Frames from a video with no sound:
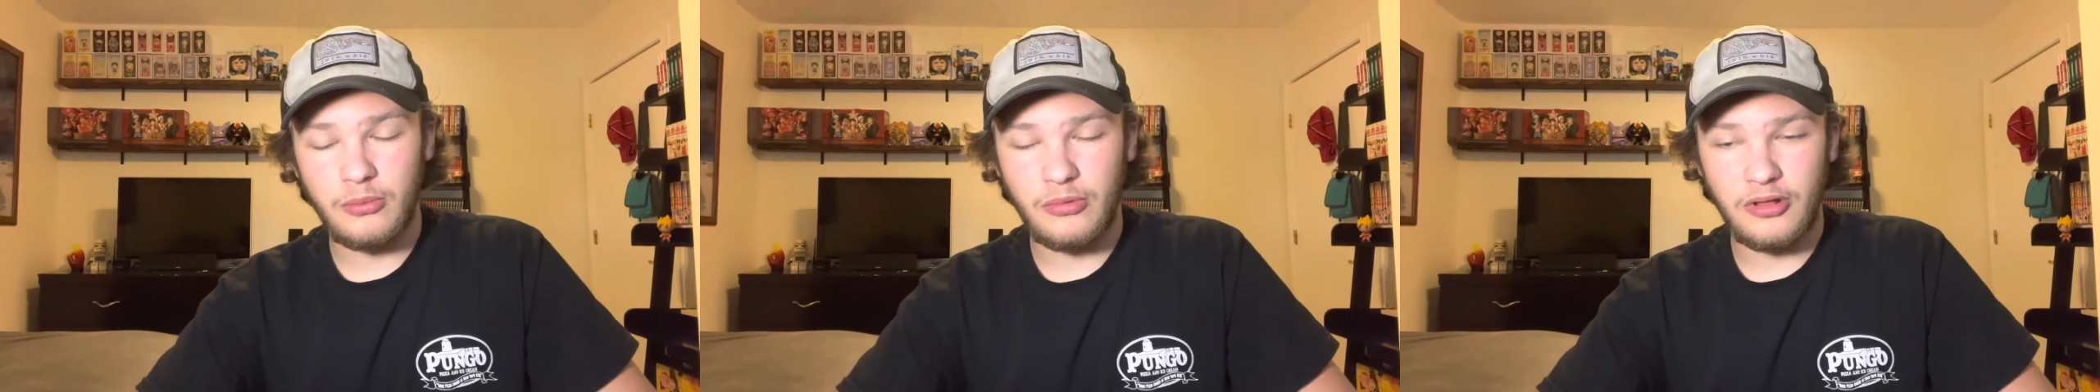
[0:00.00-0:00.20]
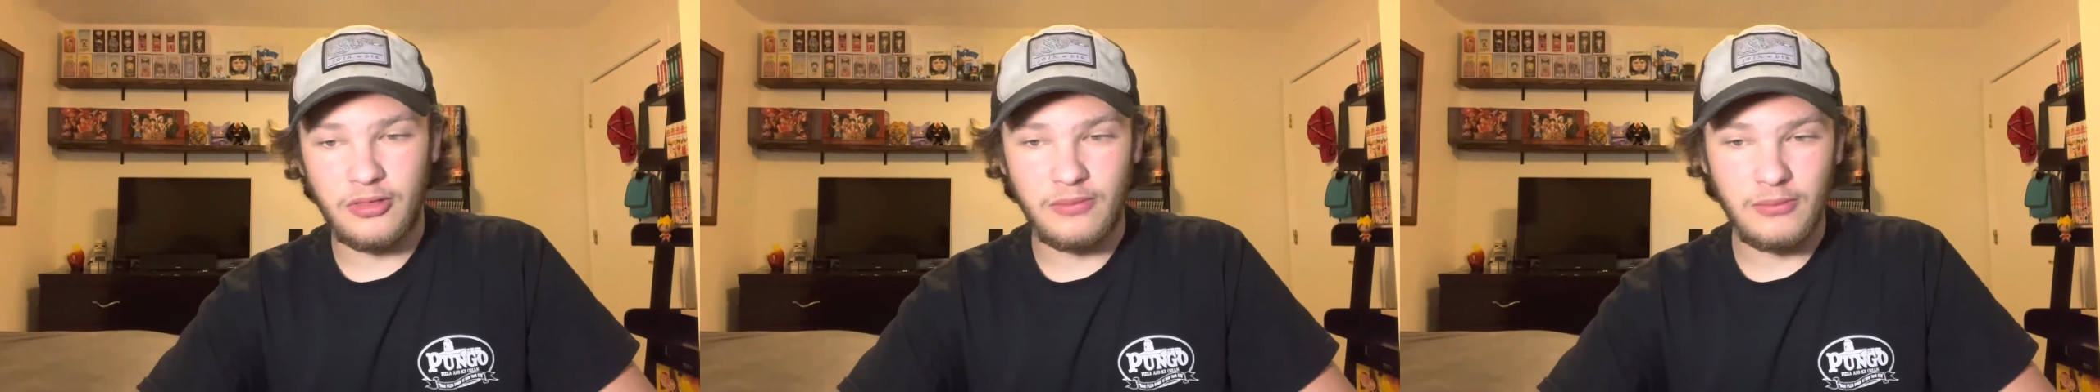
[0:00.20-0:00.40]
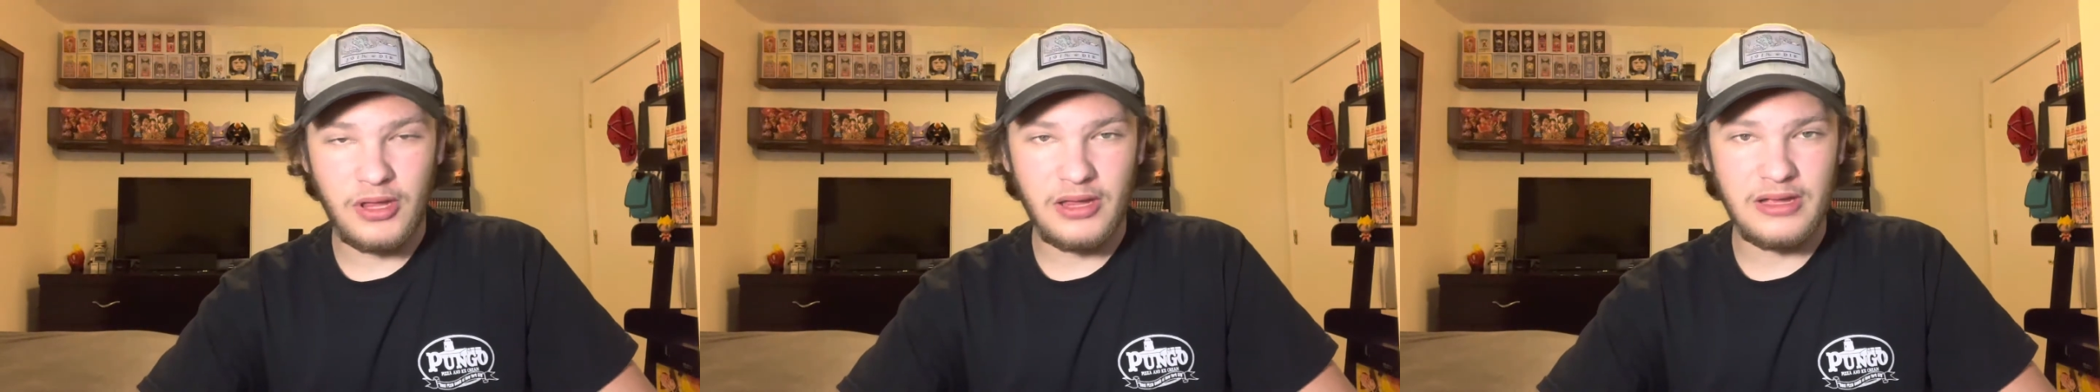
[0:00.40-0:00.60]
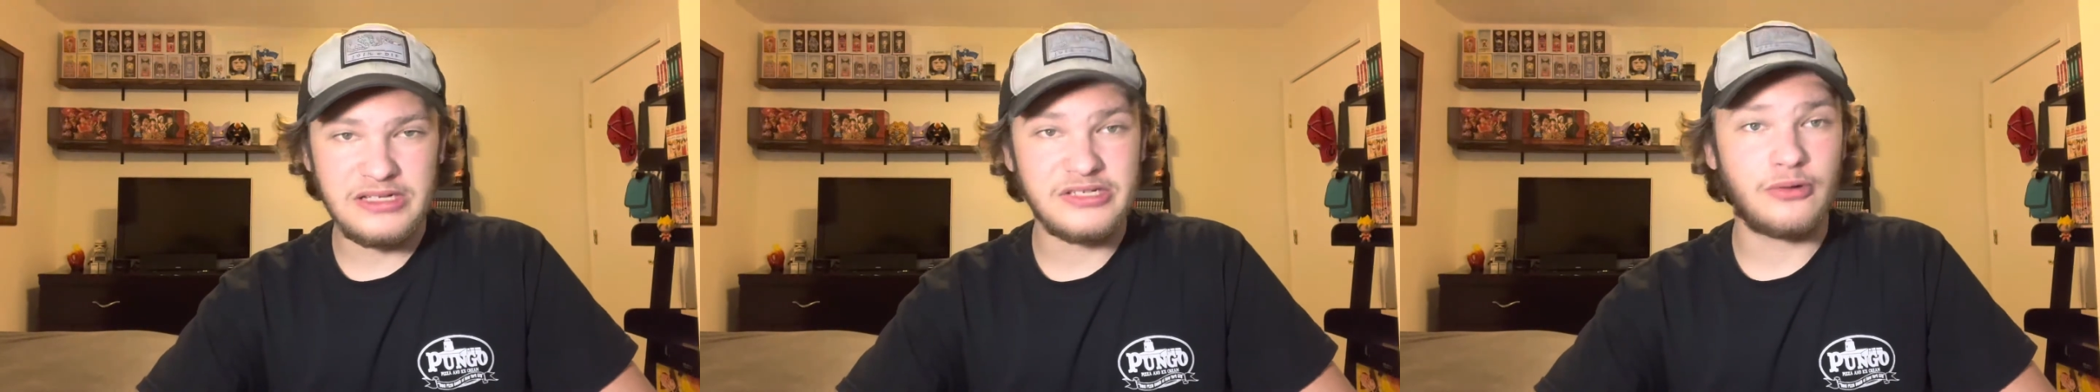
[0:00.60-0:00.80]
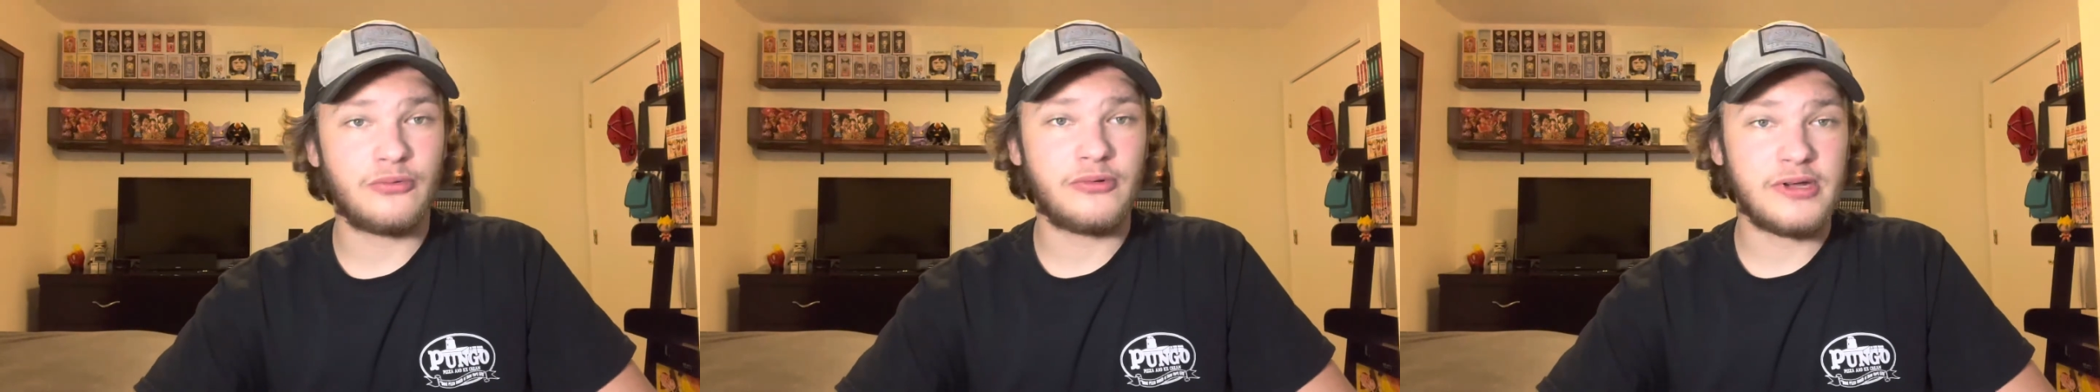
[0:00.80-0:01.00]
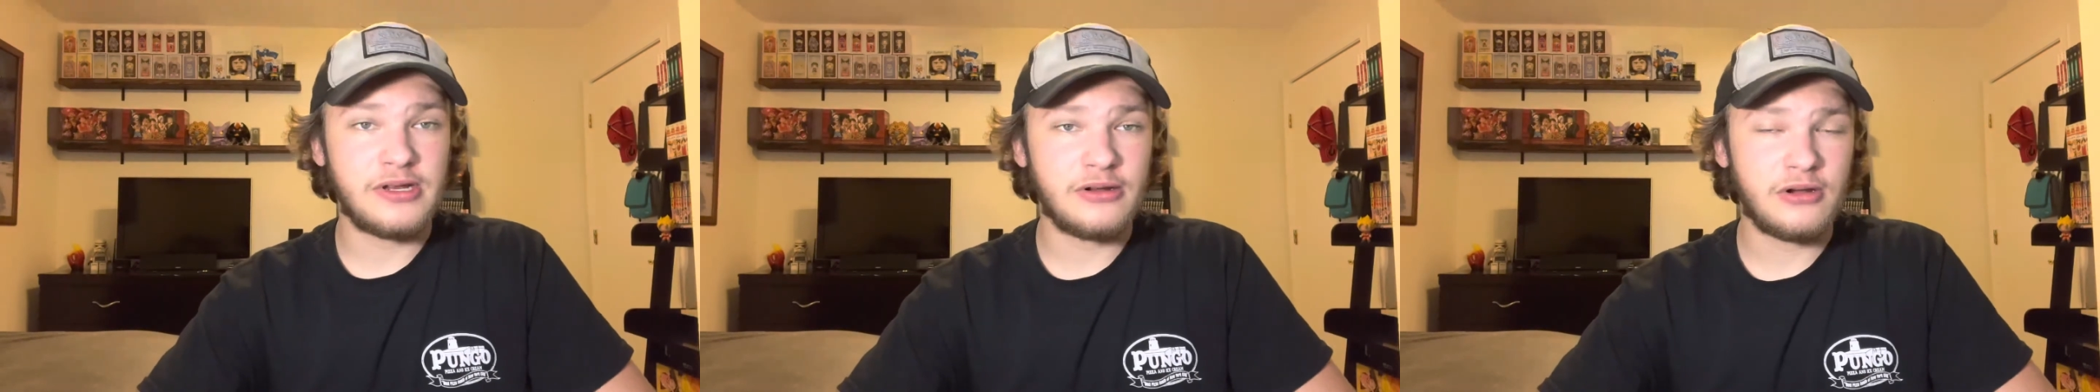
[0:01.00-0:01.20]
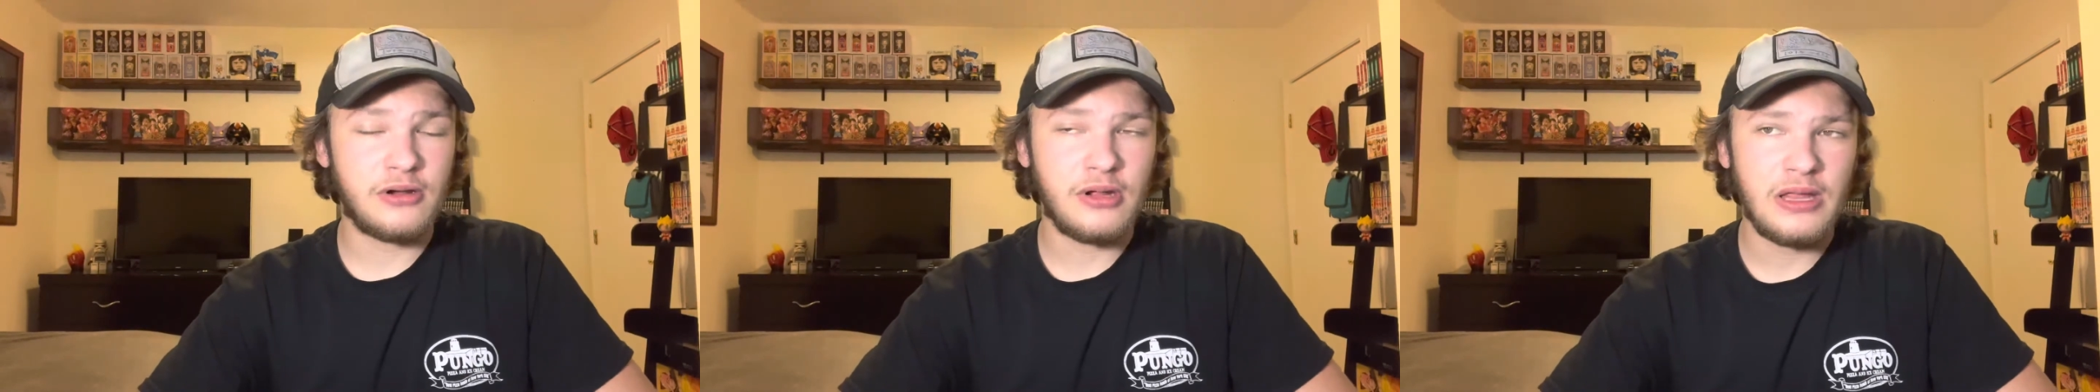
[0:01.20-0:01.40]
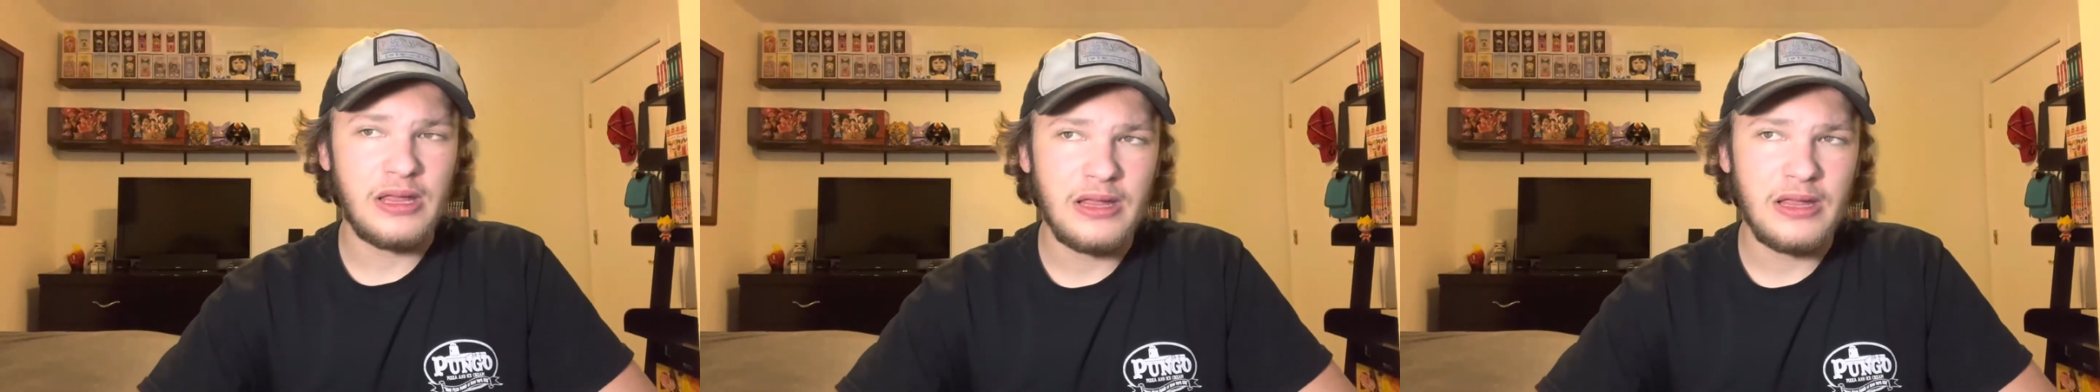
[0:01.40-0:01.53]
with me as a reader,